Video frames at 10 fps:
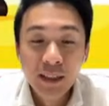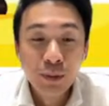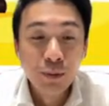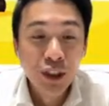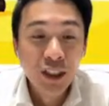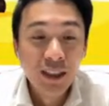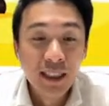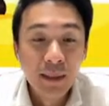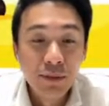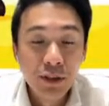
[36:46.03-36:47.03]
this promotion
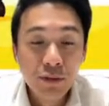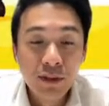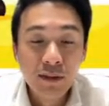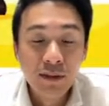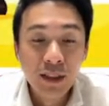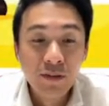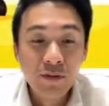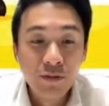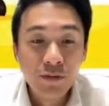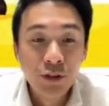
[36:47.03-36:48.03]
is up to 30th
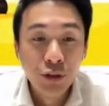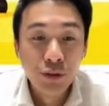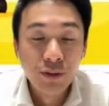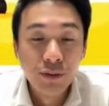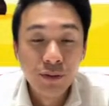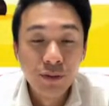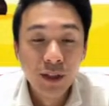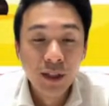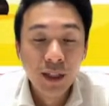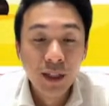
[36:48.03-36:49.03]
June.
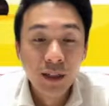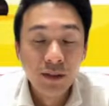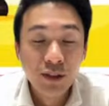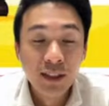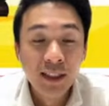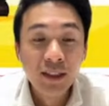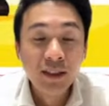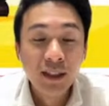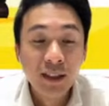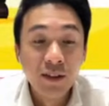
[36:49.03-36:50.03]
Uh, so starting
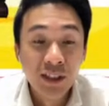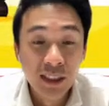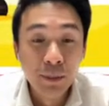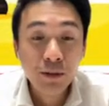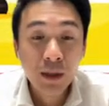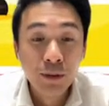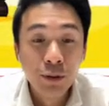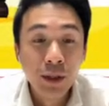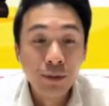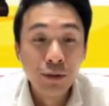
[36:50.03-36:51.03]
uh, 1st April up
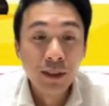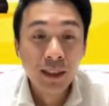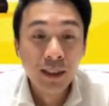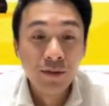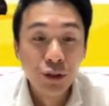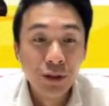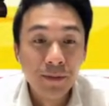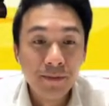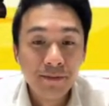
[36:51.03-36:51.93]
to up to 30th June.